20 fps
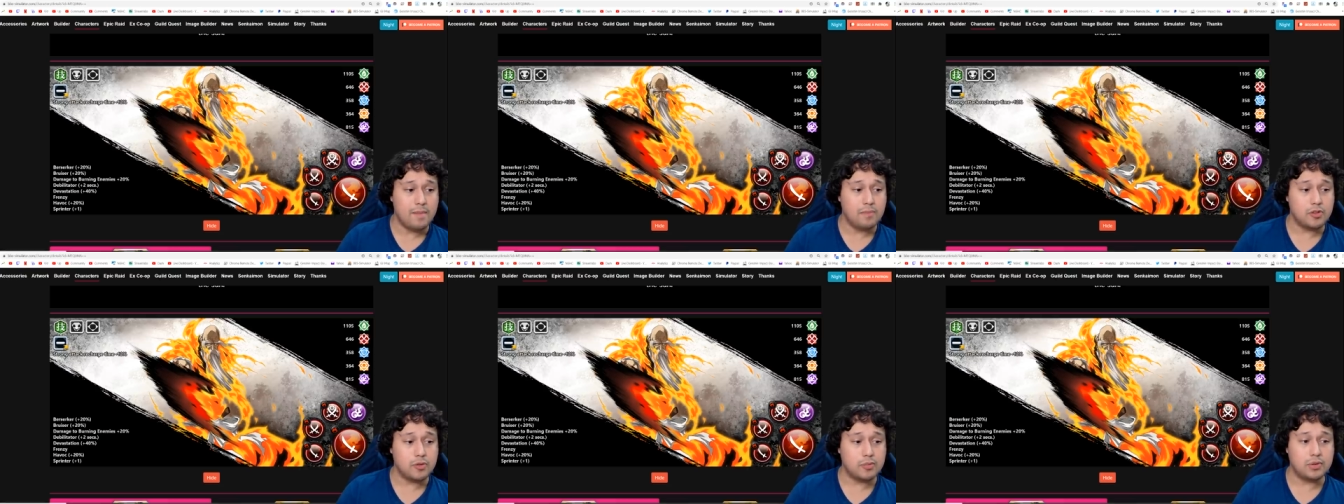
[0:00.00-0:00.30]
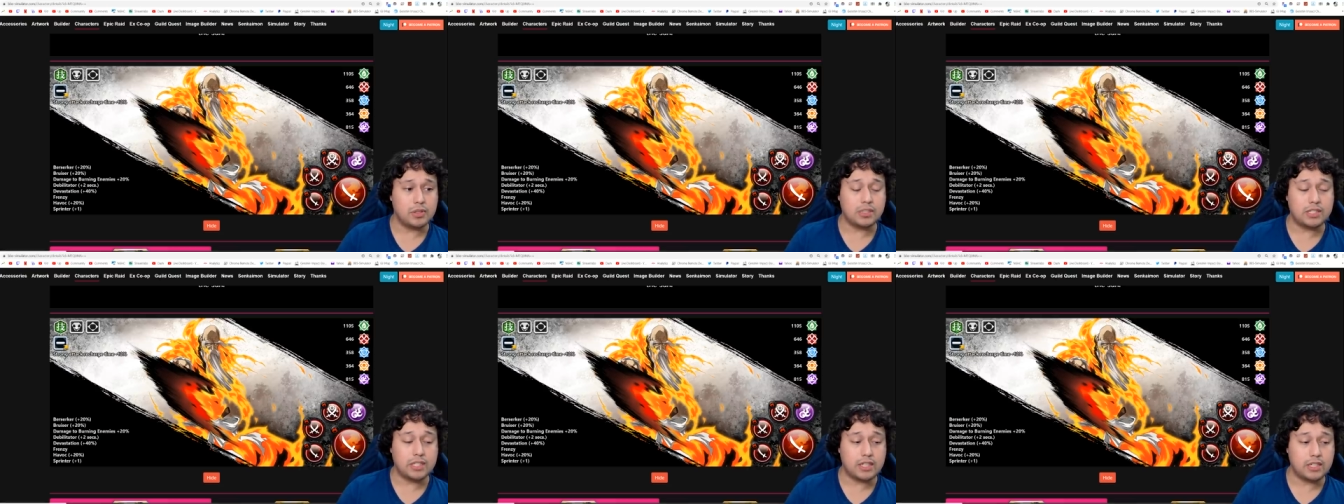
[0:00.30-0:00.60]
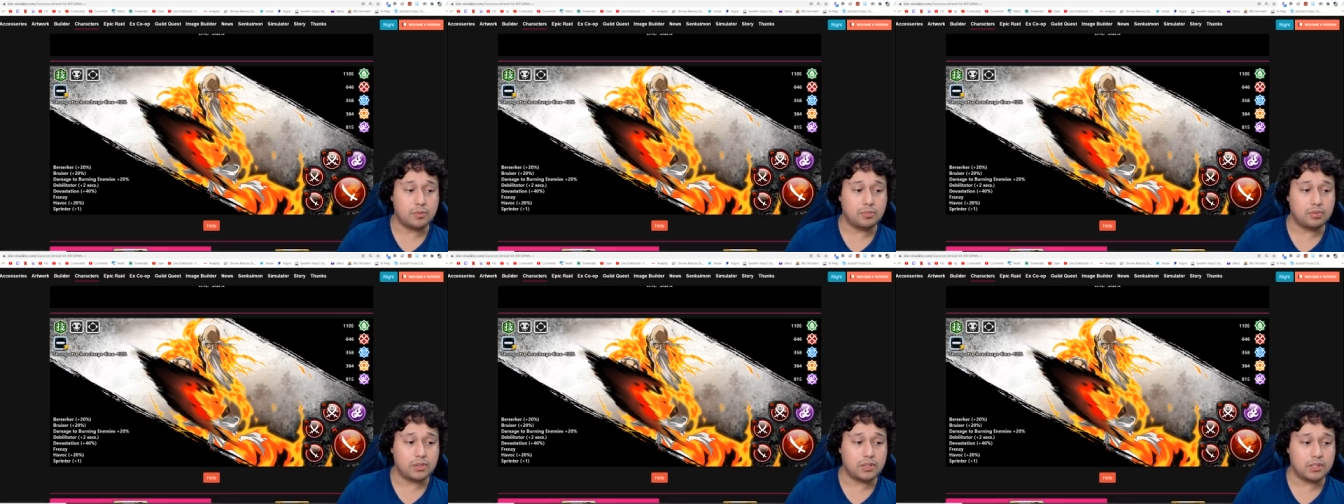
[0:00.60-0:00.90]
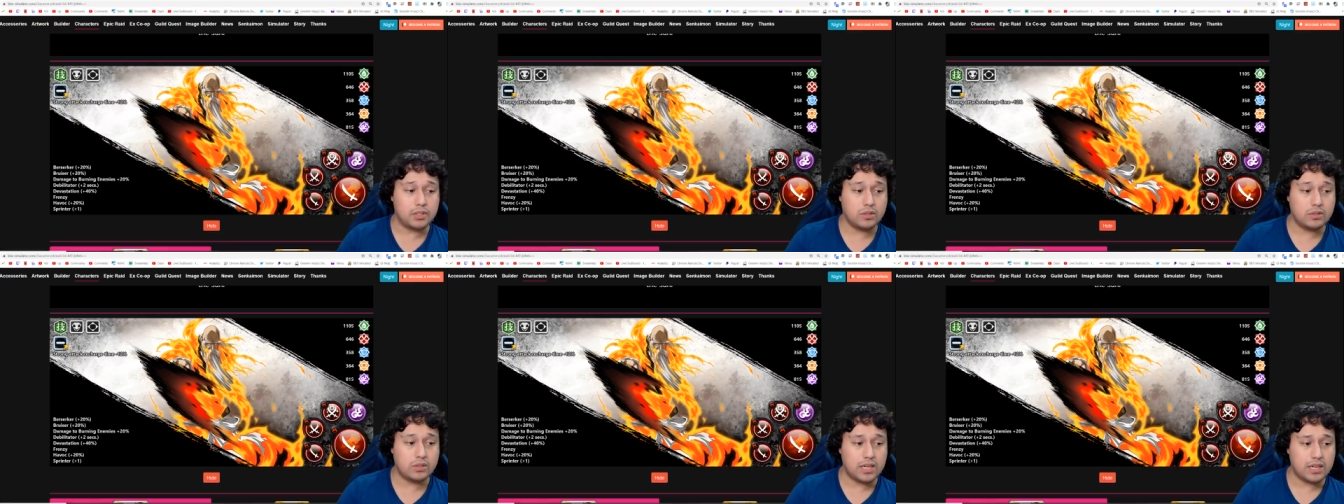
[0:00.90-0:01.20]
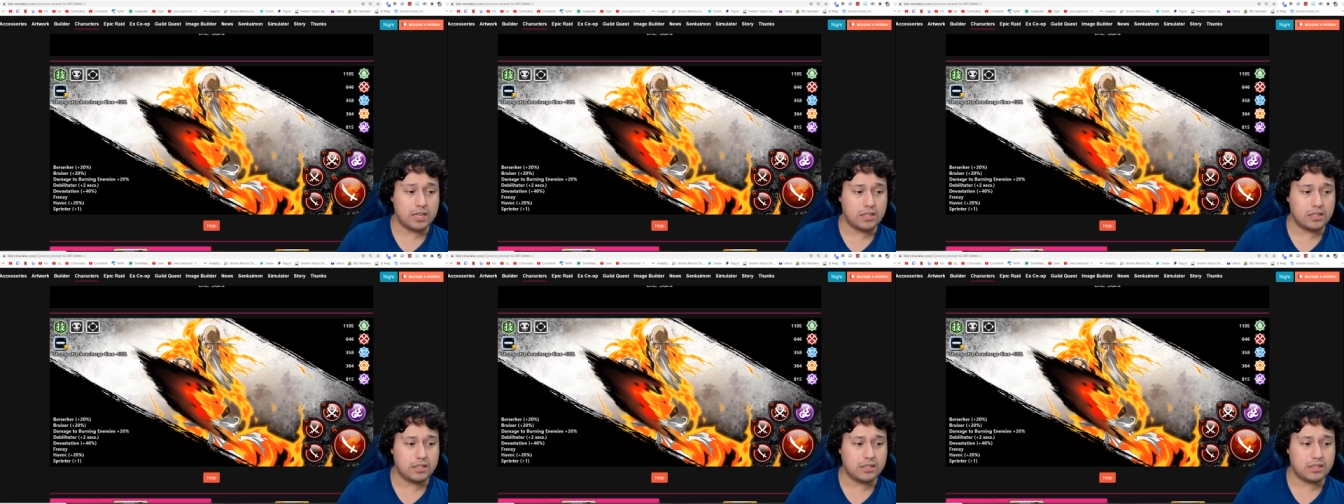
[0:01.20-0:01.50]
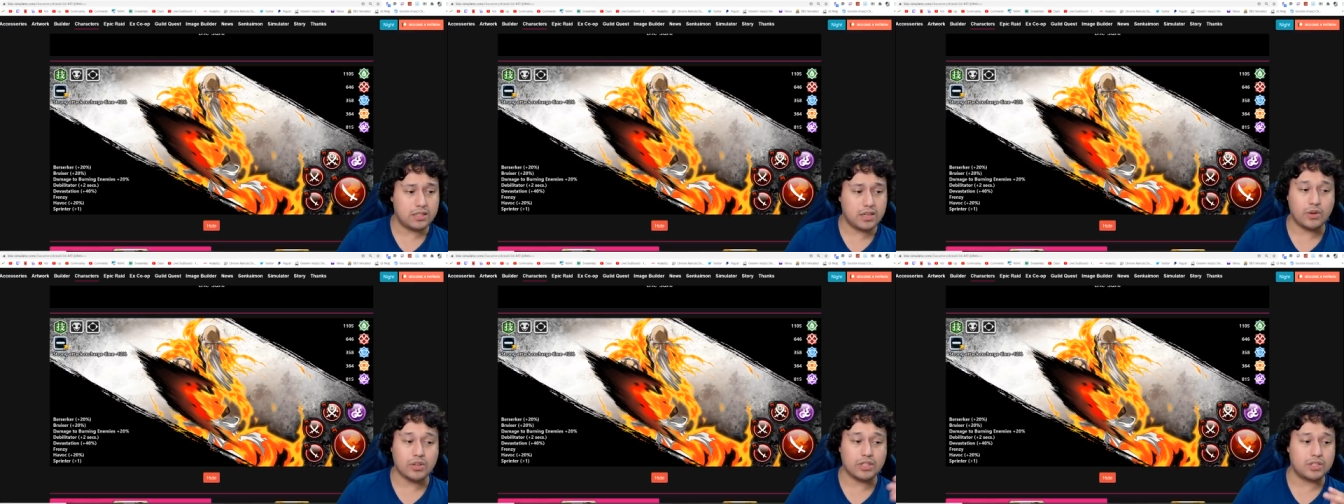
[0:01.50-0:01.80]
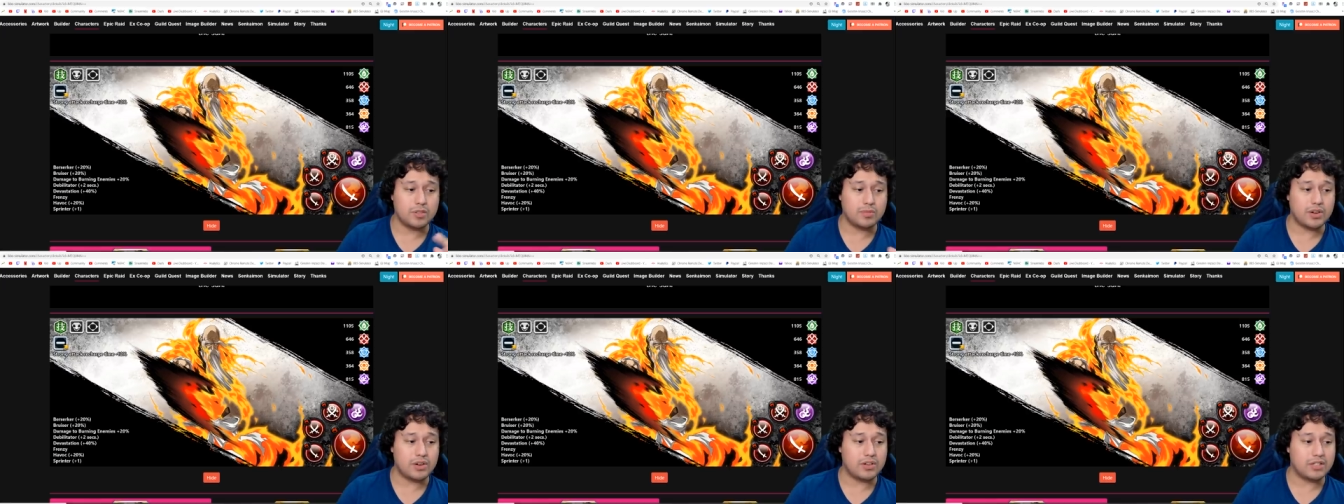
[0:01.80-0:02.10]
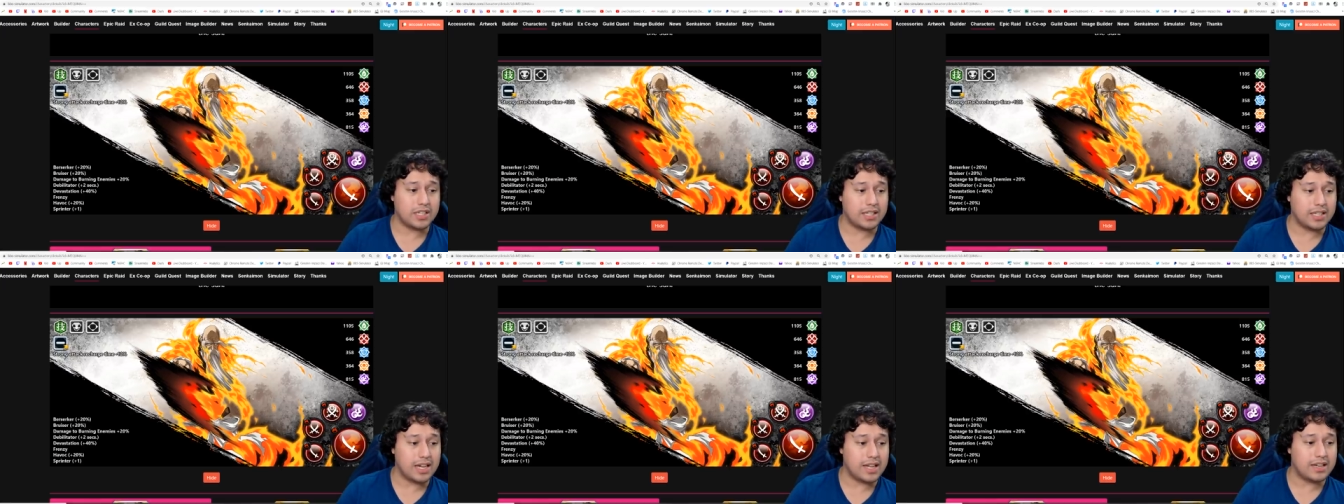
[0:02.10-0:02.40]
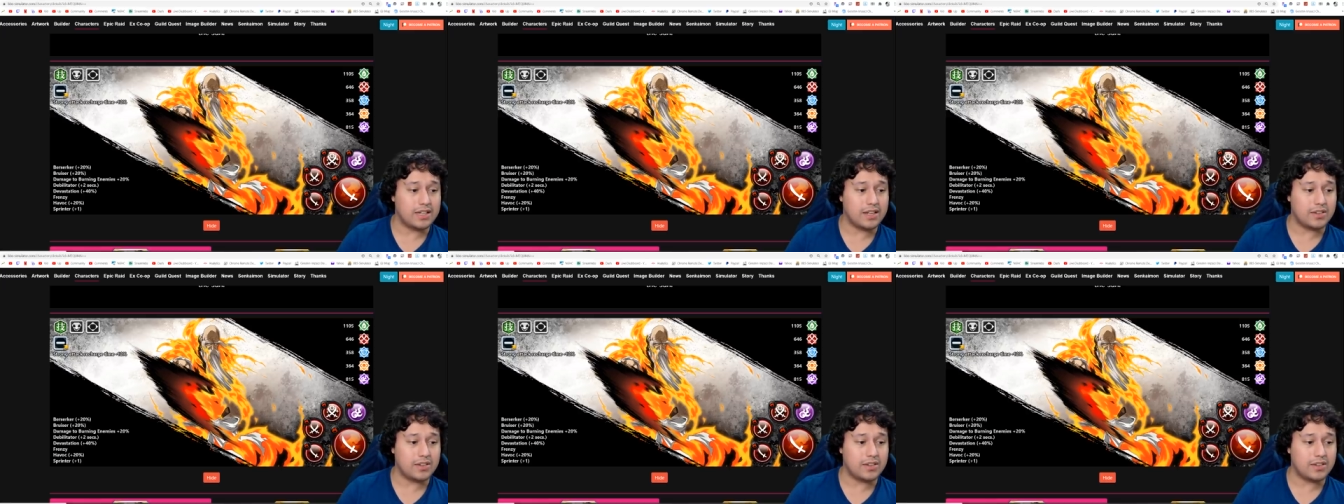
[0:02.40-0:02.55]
Debilitator plus 2 seconds. Oh, excuse me, I already said that.